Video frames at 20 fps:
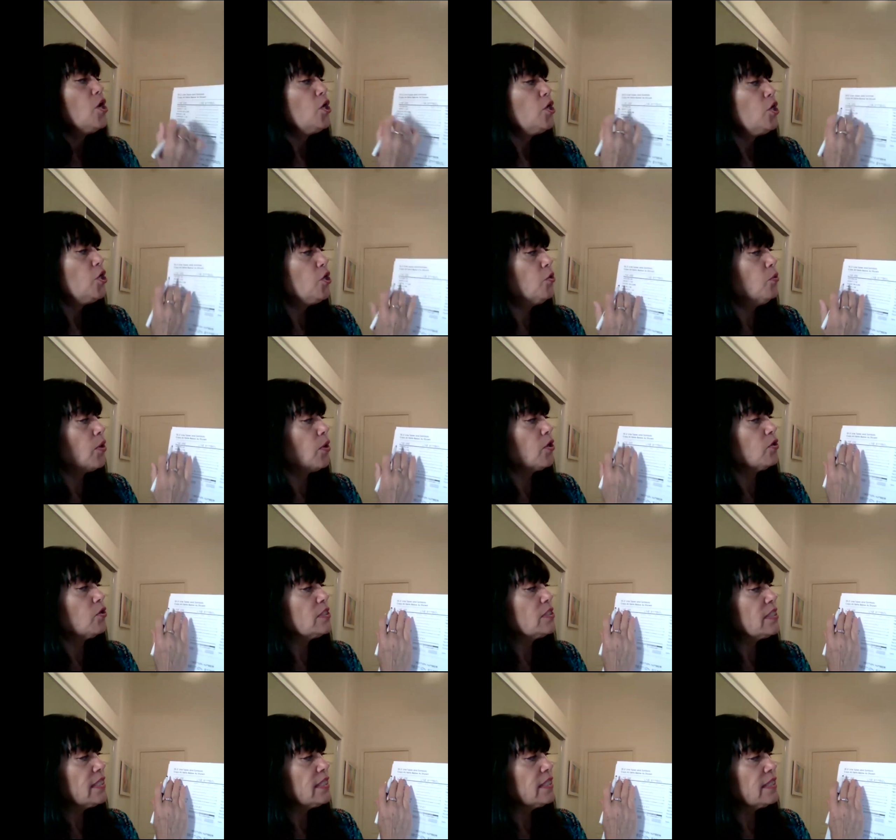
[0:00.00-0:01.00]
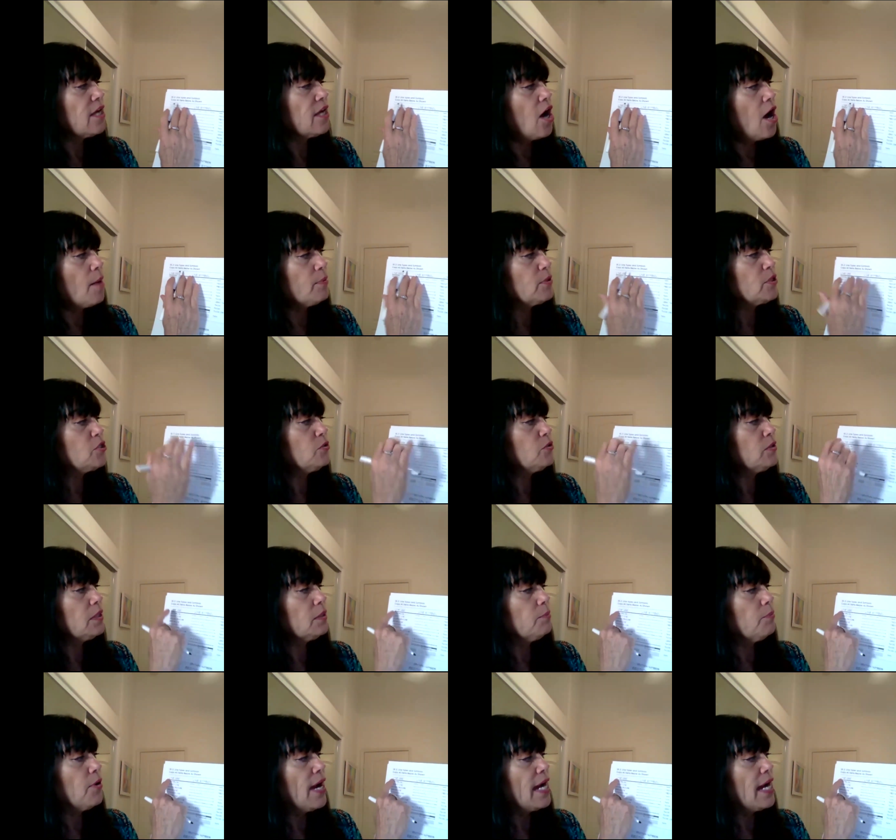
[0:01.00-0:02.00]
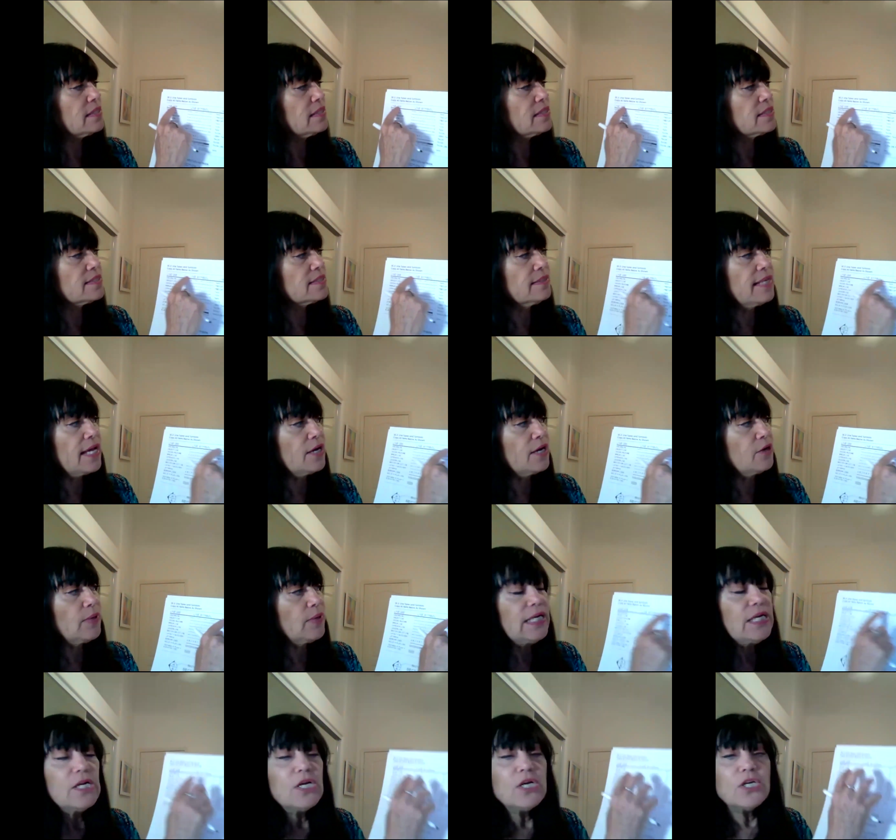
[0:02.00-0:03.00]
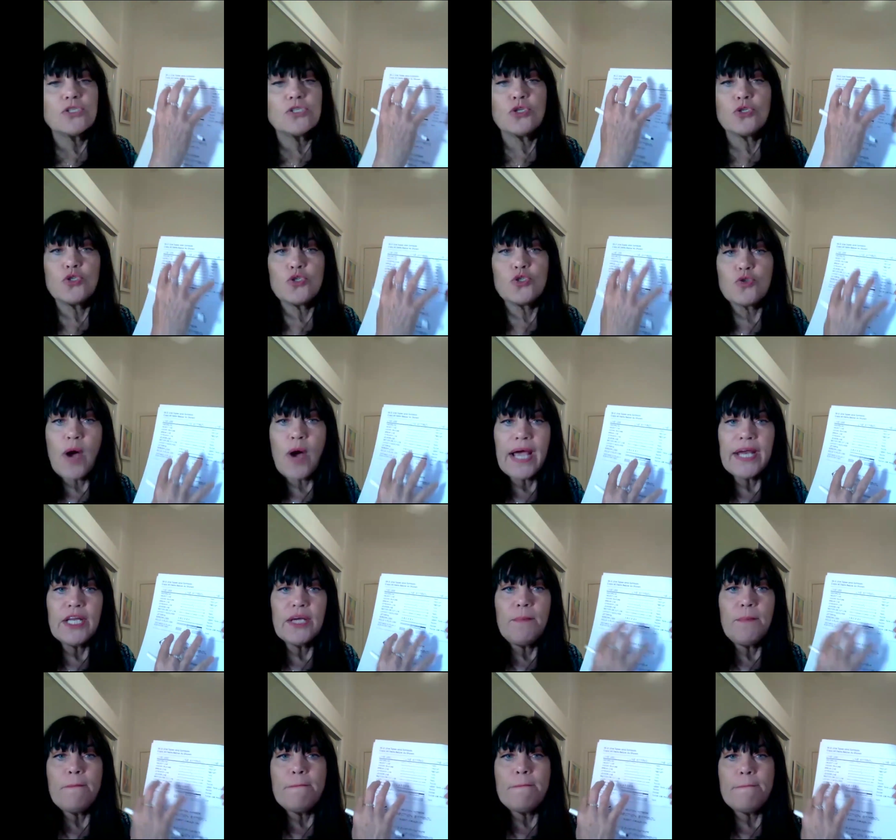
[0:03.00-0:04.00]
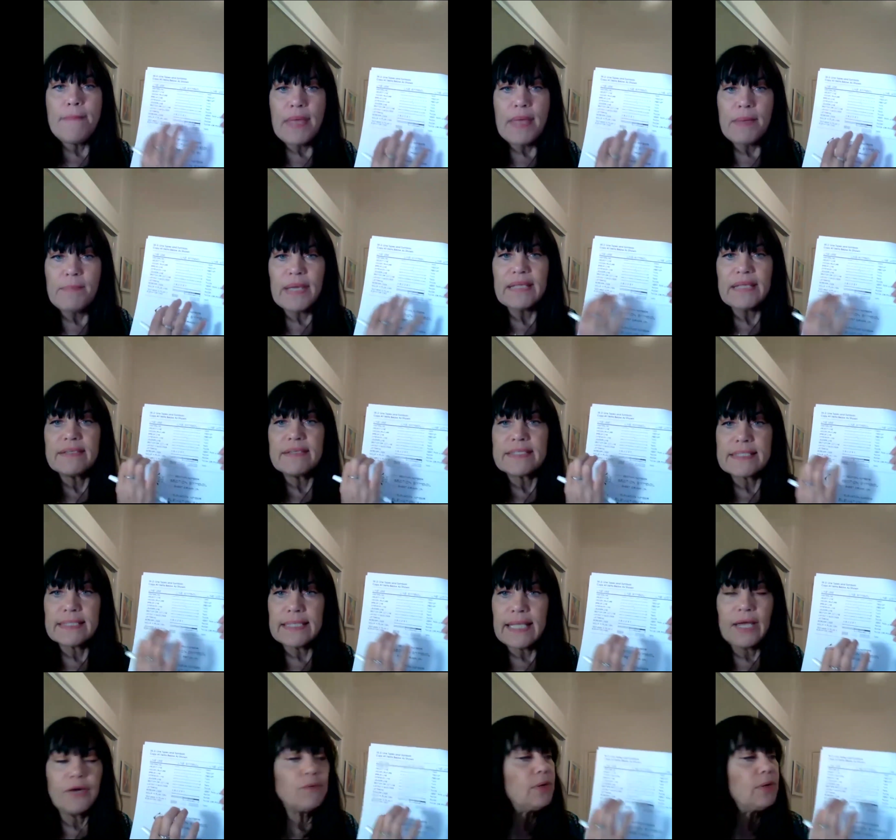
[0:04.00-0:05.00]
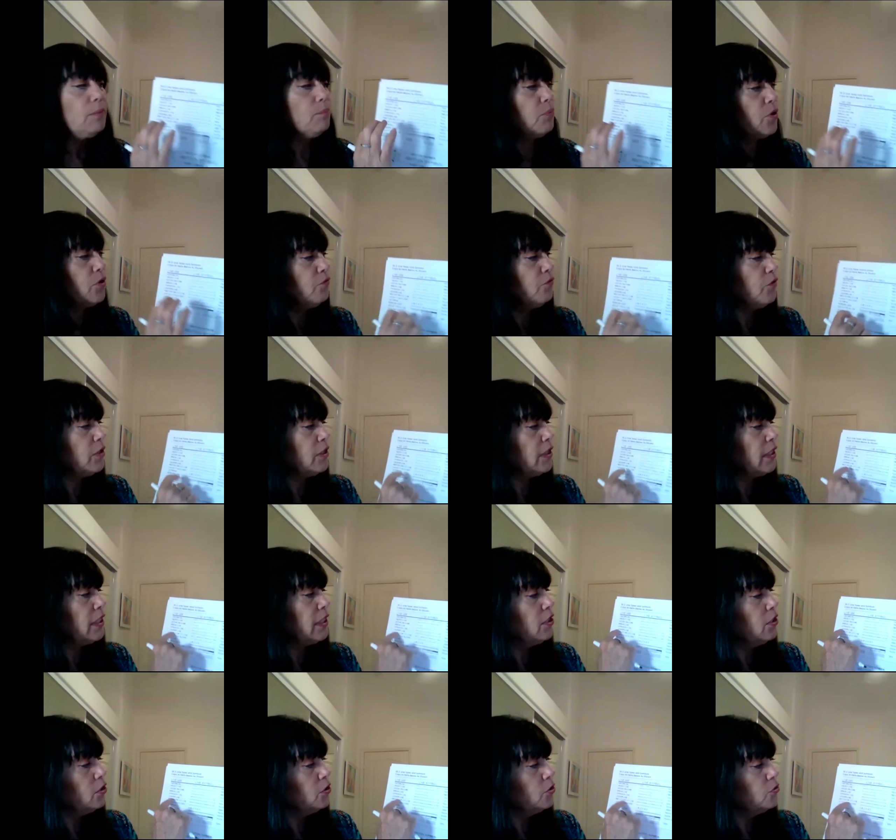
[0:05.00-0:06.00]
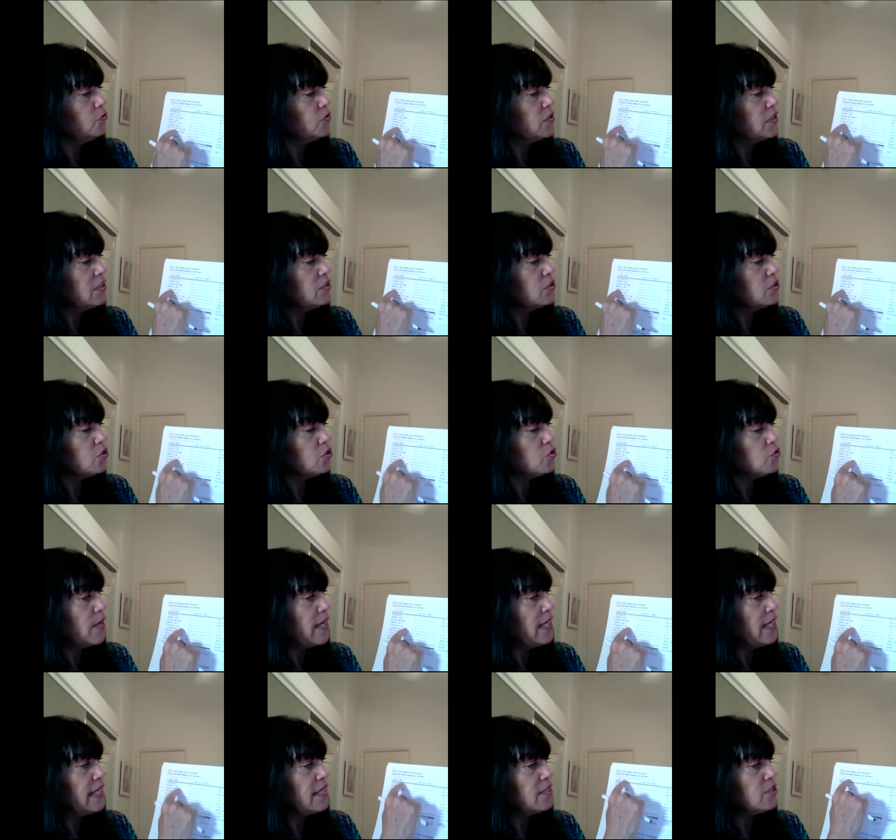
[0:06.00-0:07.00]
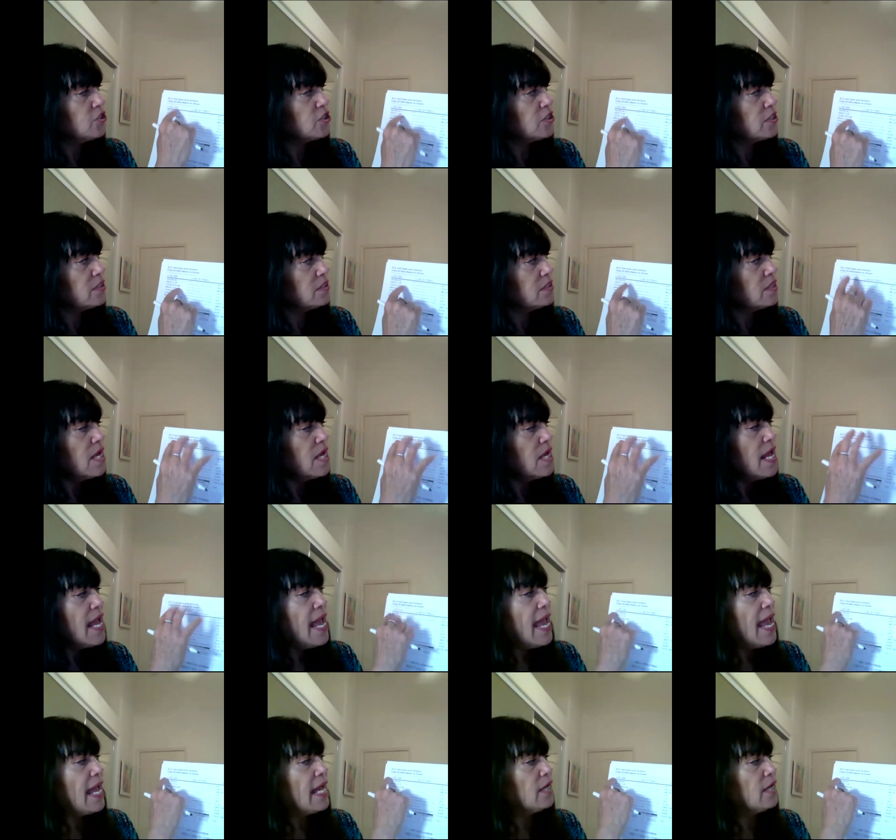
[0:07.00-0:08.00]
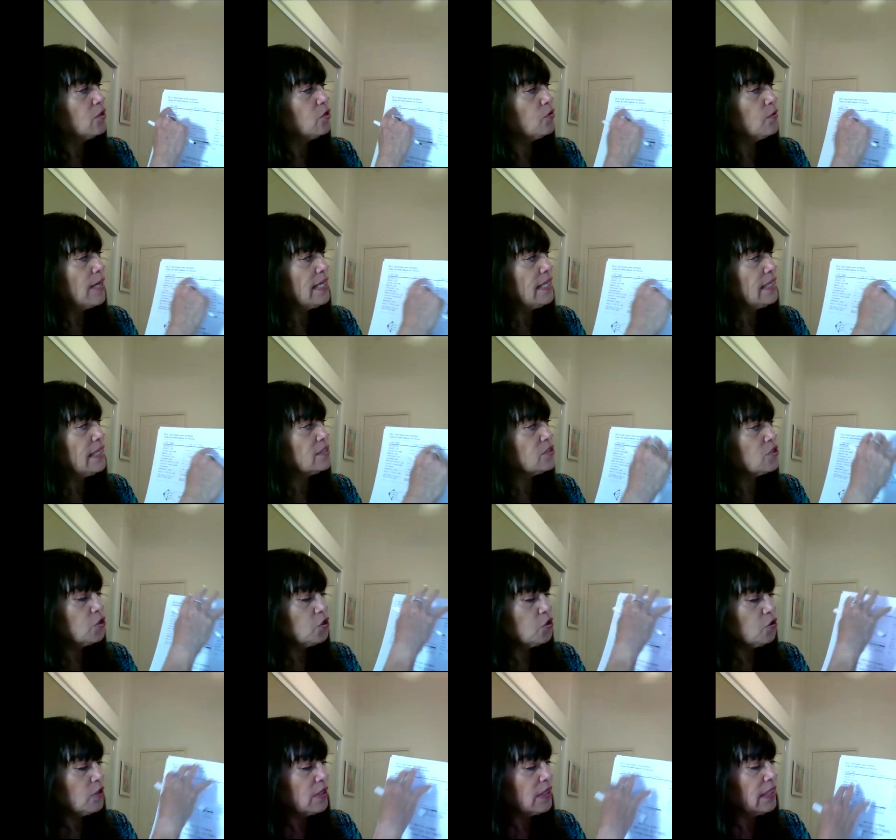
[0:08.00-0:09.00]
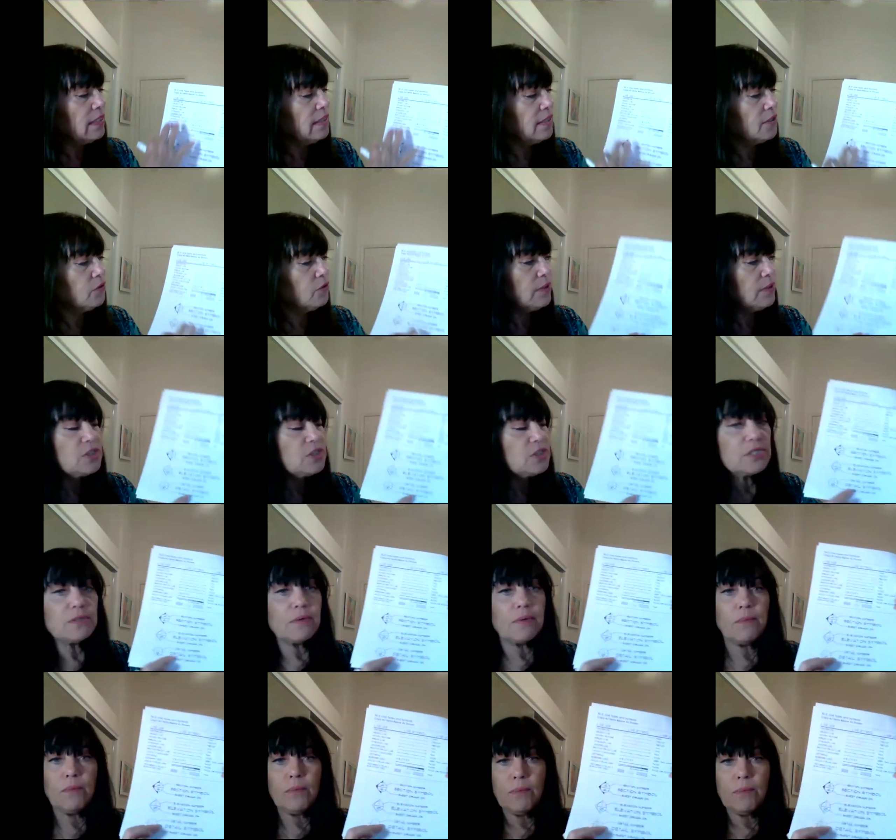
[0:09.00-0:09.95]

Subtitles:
You are going to get the opportunity to practice lettering. So try to mimic this lettering perfectly using straight edges and creating. So you're going to literally just